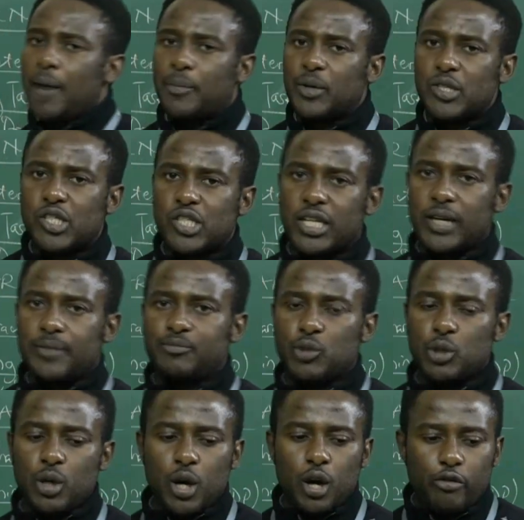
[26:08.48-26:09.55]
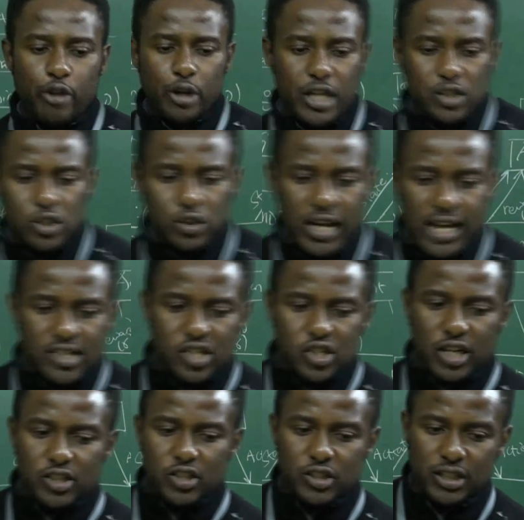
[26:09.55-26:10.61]
what happens here? For it to
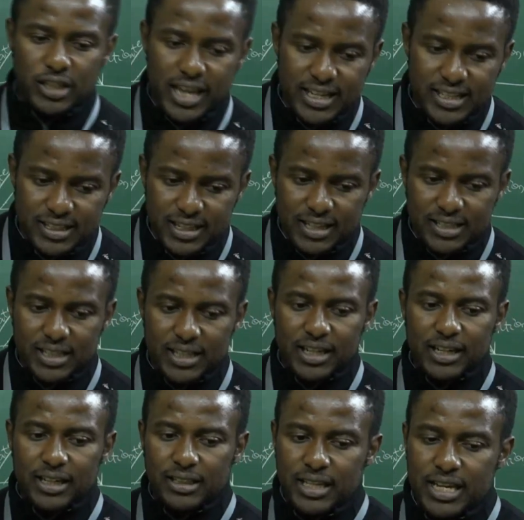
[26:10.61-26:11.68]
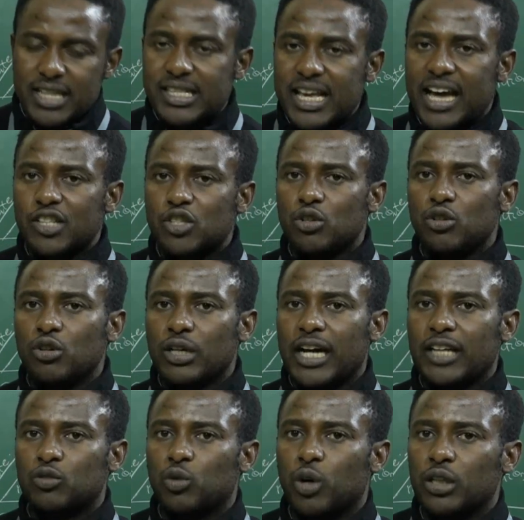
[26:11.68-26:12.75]
transition to the next state, this has to
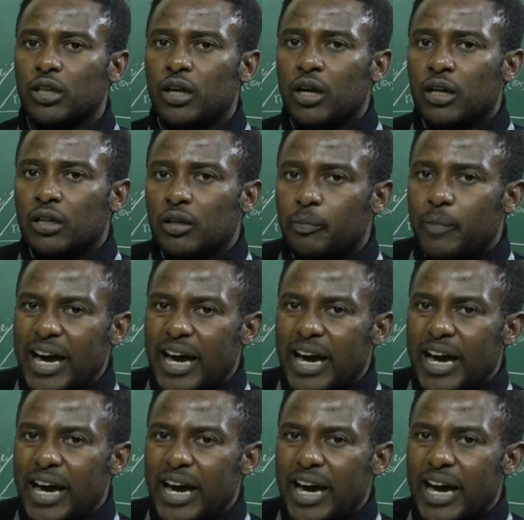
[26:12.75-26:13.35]
look at what?